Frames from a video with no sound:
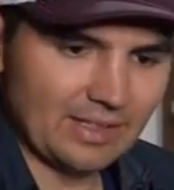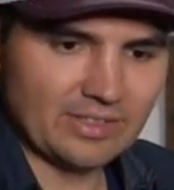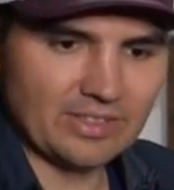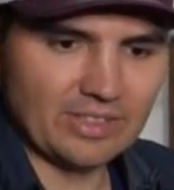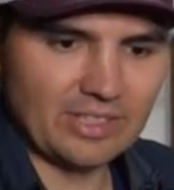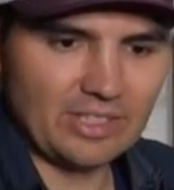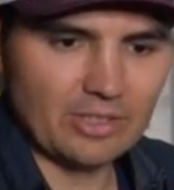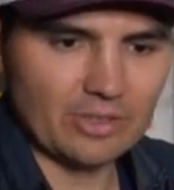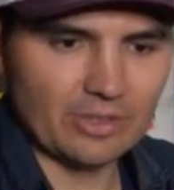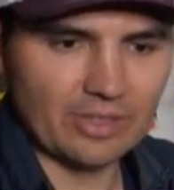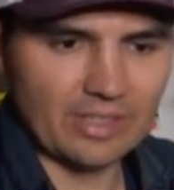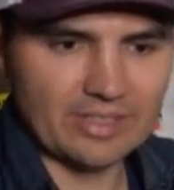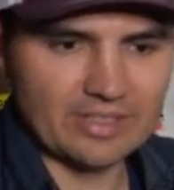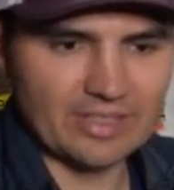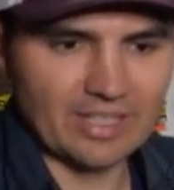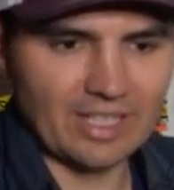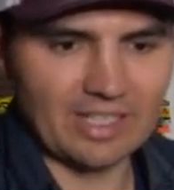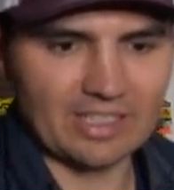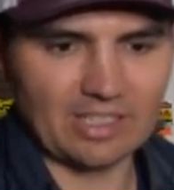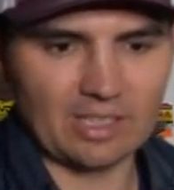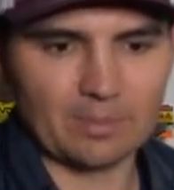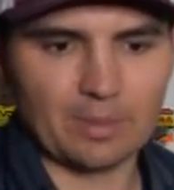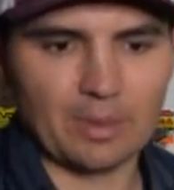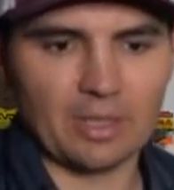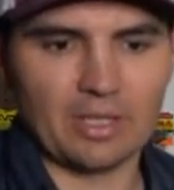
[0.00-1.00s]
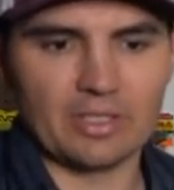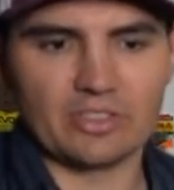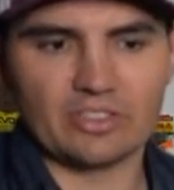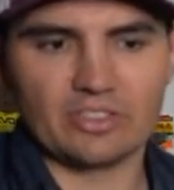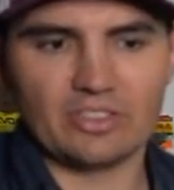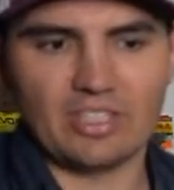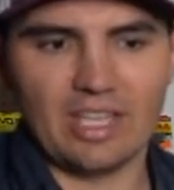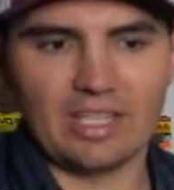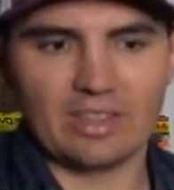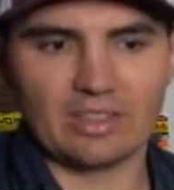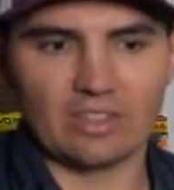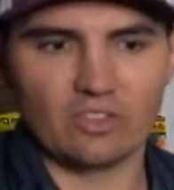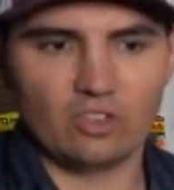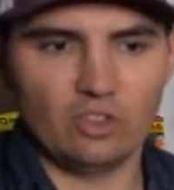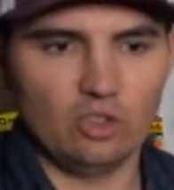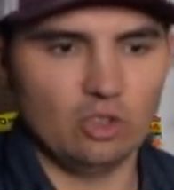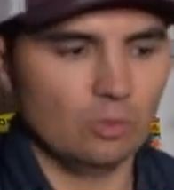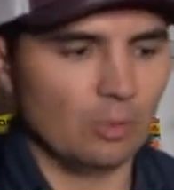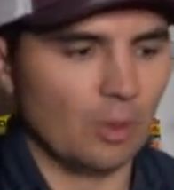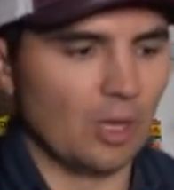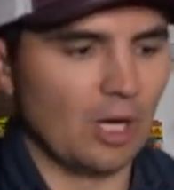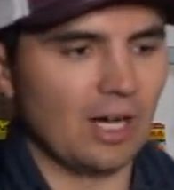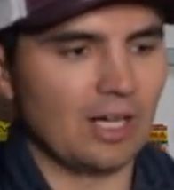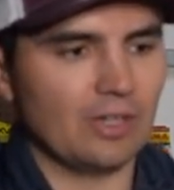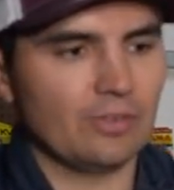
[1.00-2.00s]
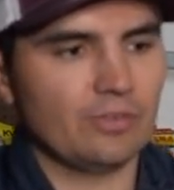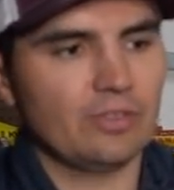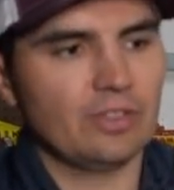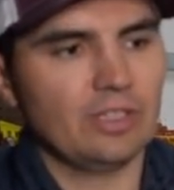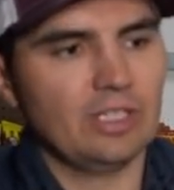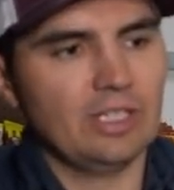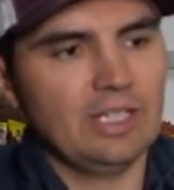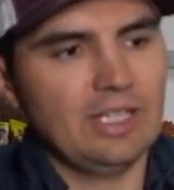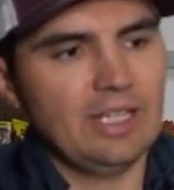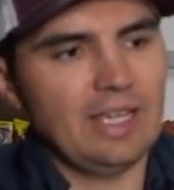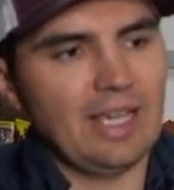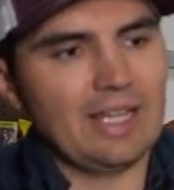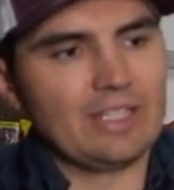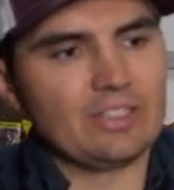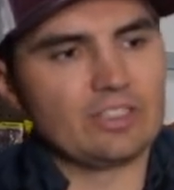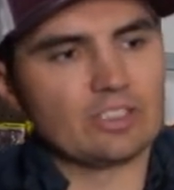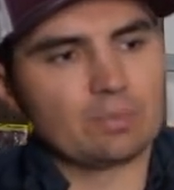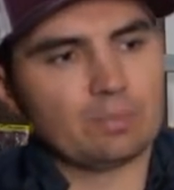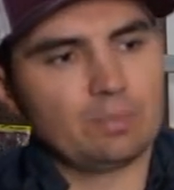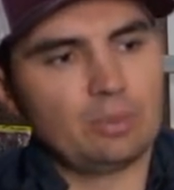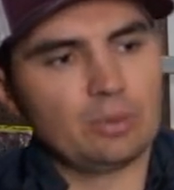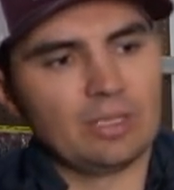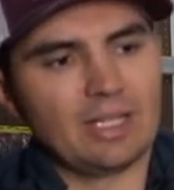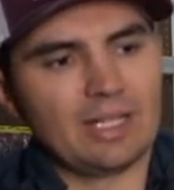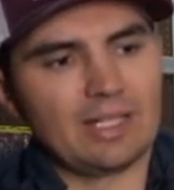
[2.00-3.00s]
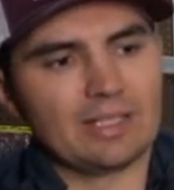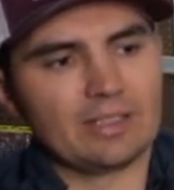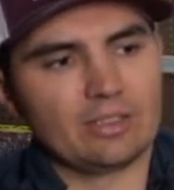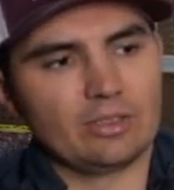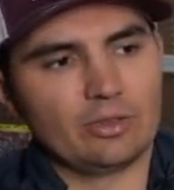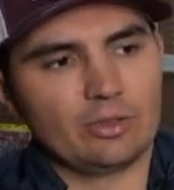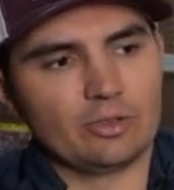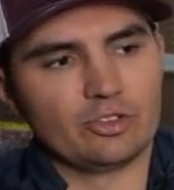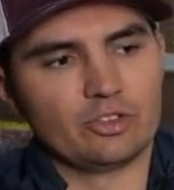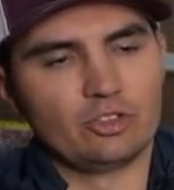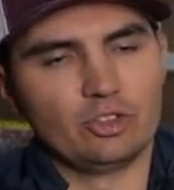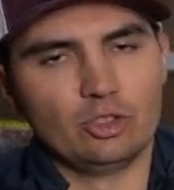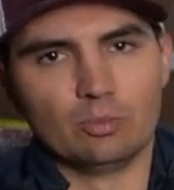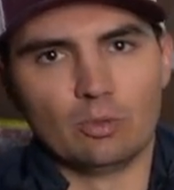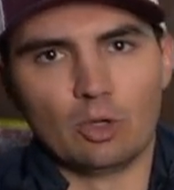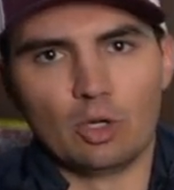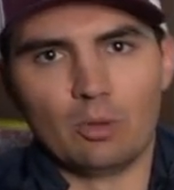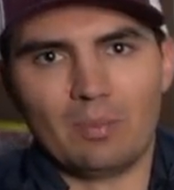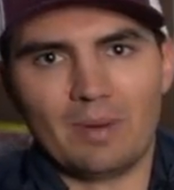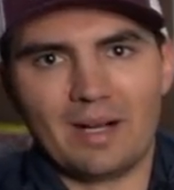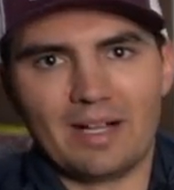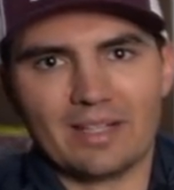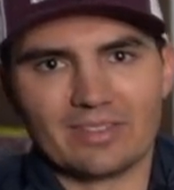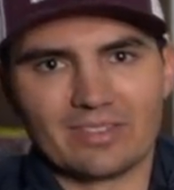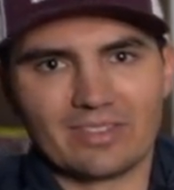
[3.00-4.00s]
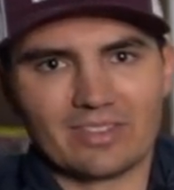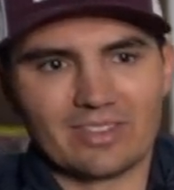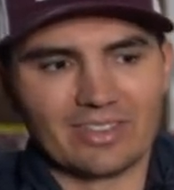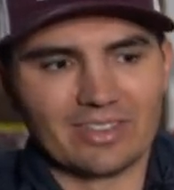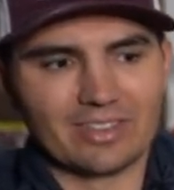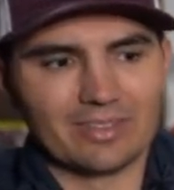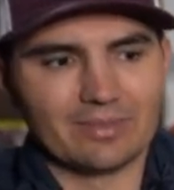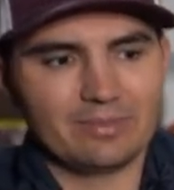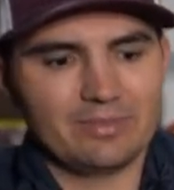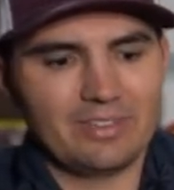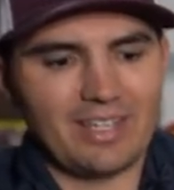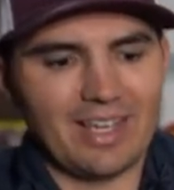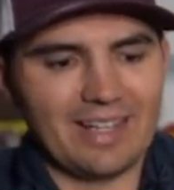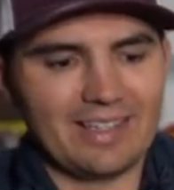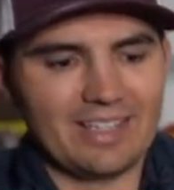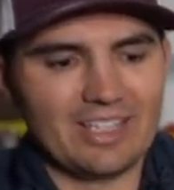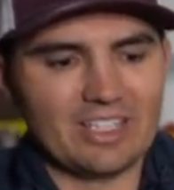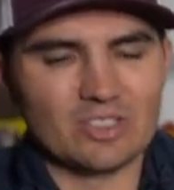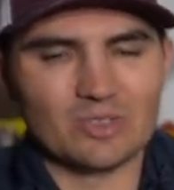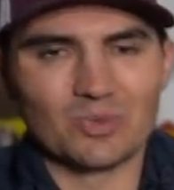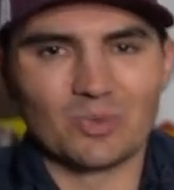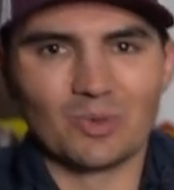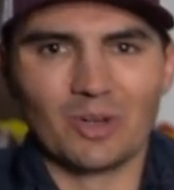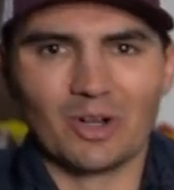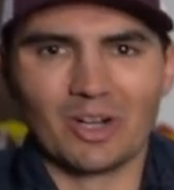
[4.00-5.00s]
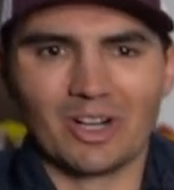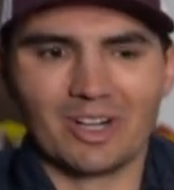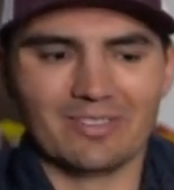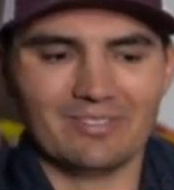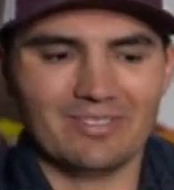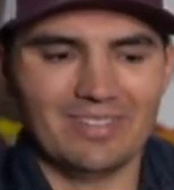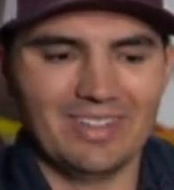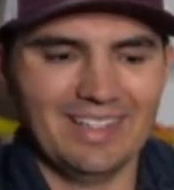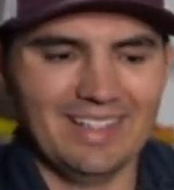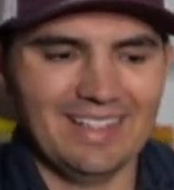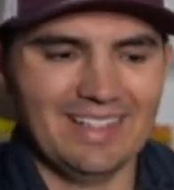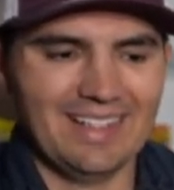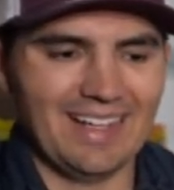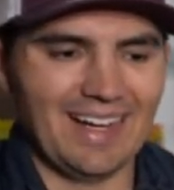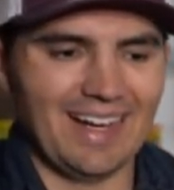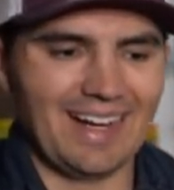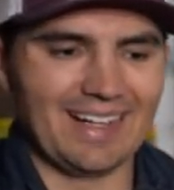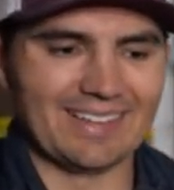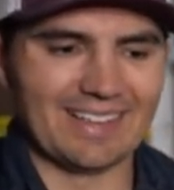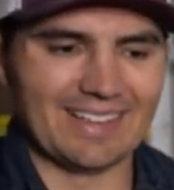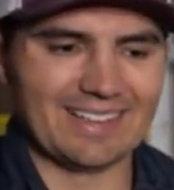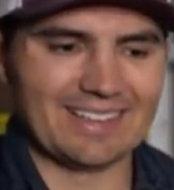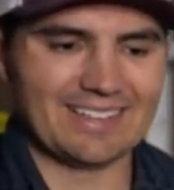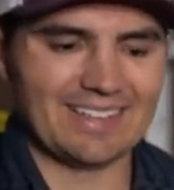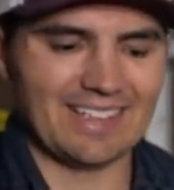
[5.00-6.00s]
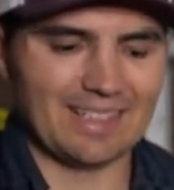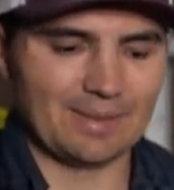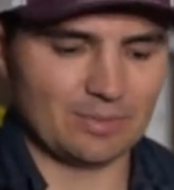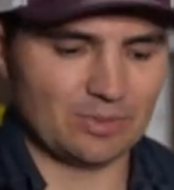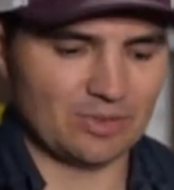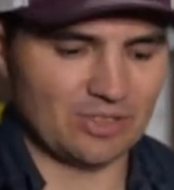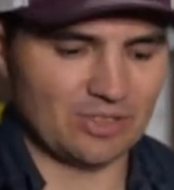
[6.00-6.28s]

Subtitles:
as the year gets on, I'll probably just take the tube off and just put on a little Zumwalt Monster 10-inch worm on that same